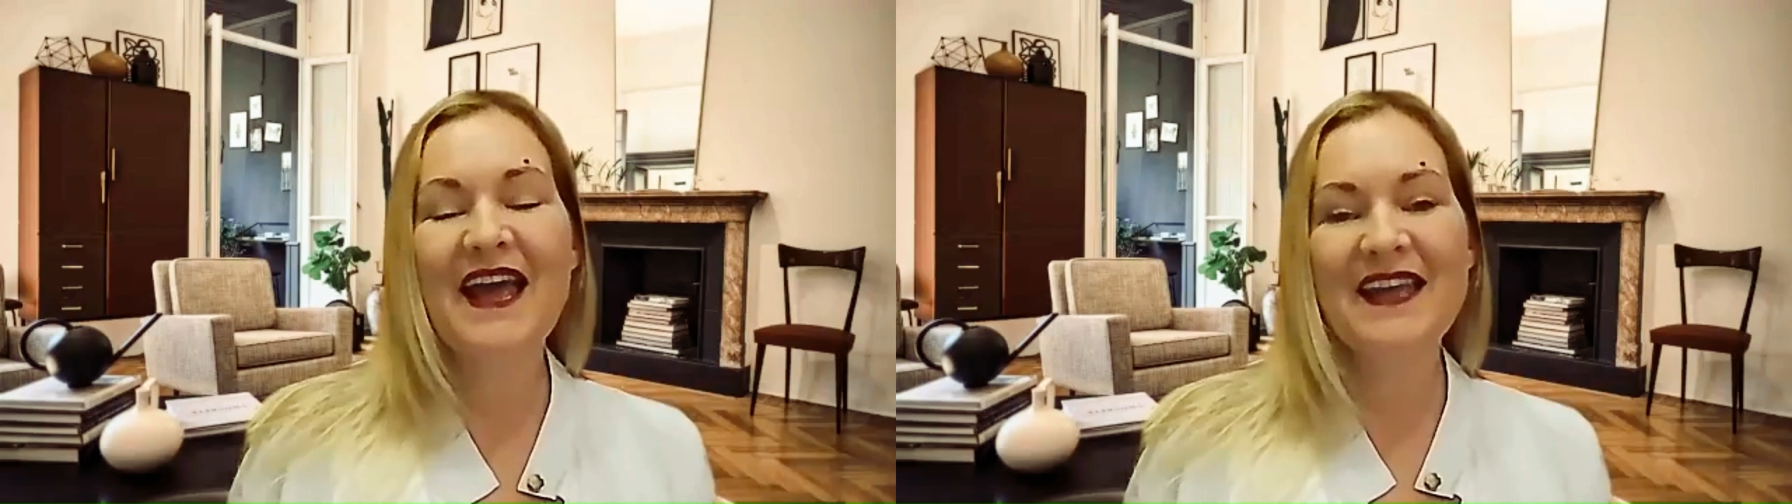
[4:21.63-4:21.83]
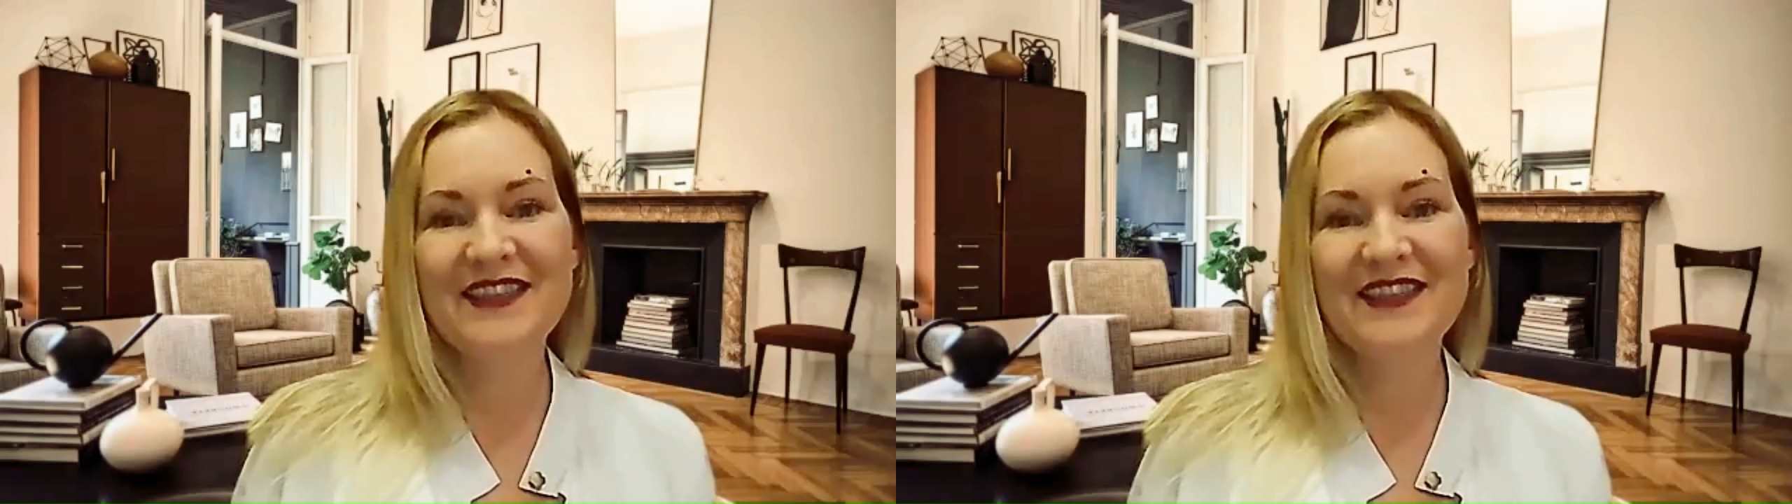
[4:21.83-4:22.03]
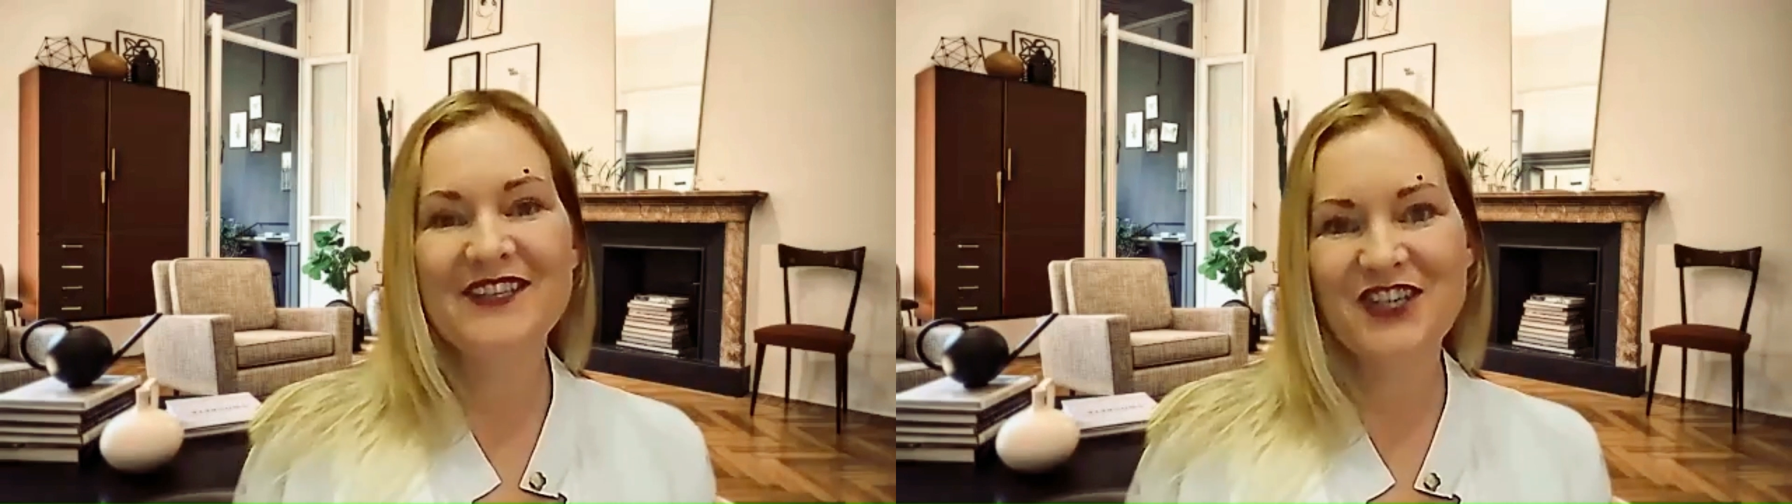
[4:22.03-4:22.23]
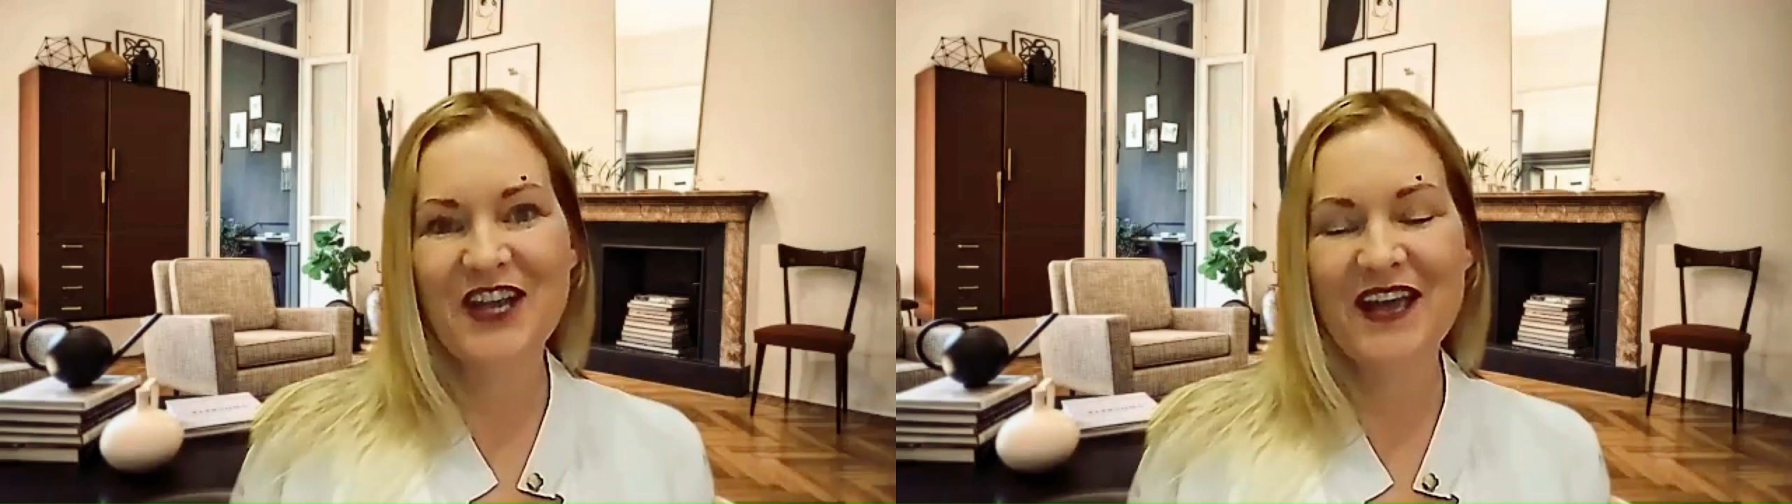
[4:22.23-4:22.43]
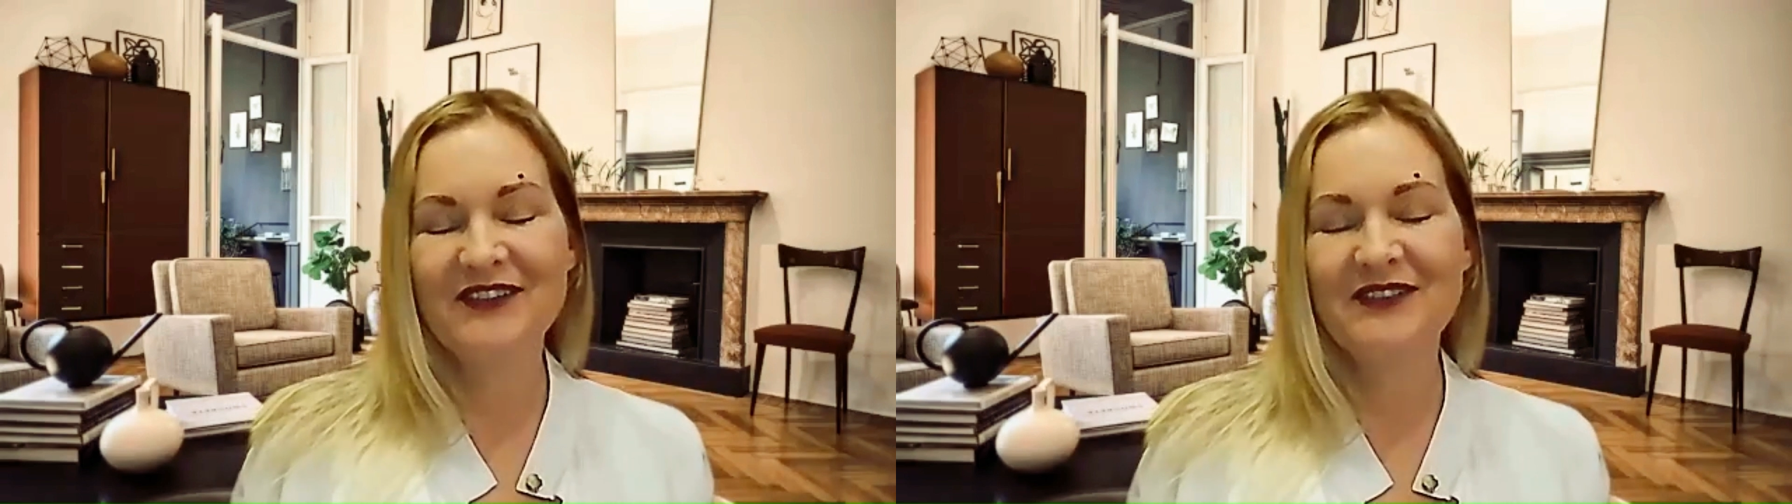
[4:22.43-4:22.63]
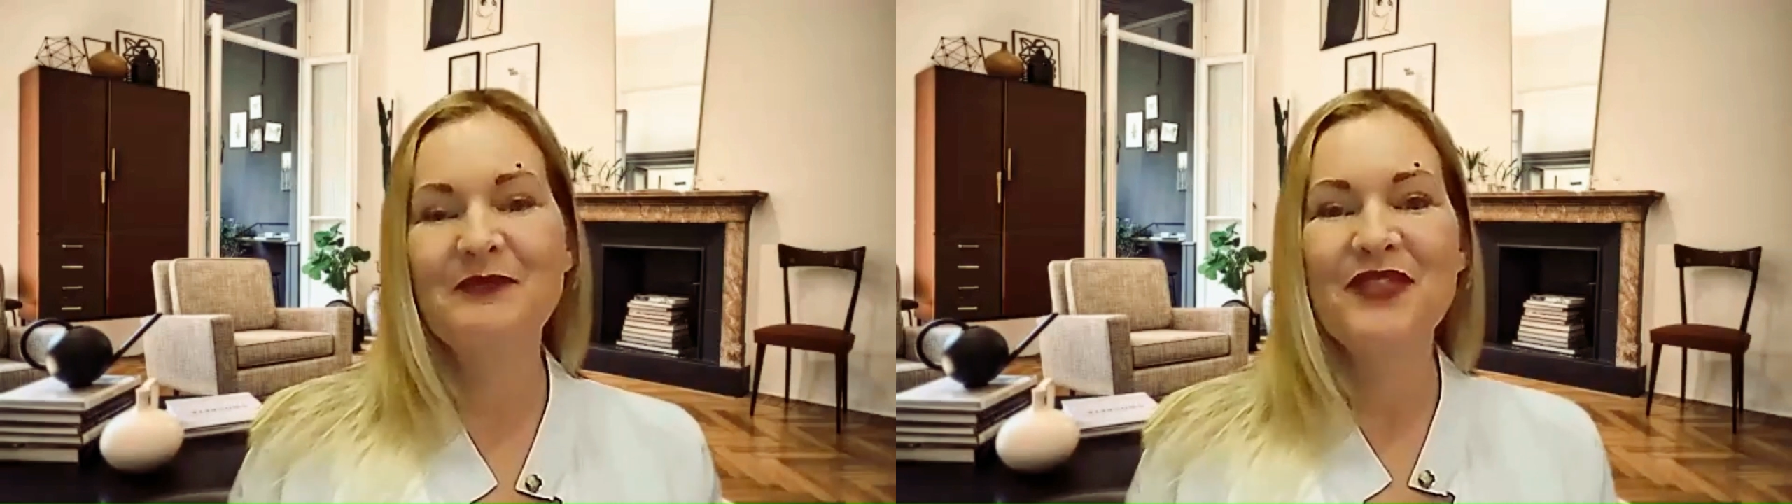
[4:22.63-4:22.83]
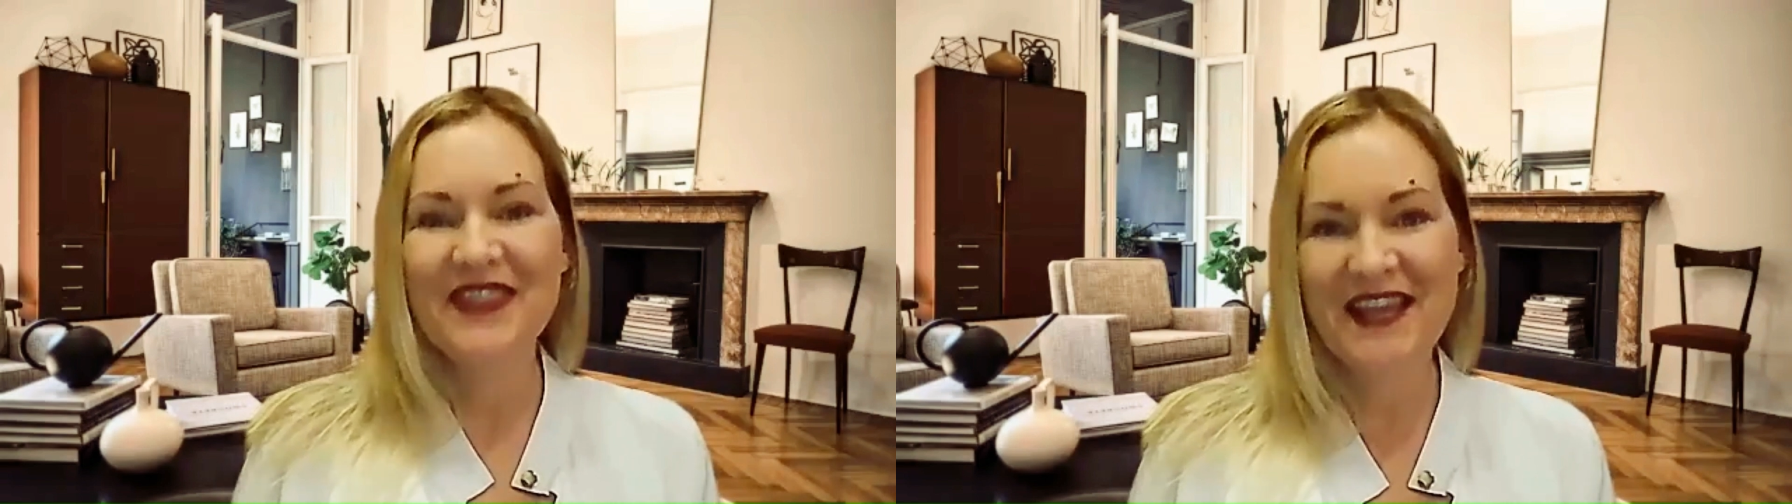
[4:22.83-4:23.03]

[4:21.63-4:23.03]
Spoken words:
and this channel.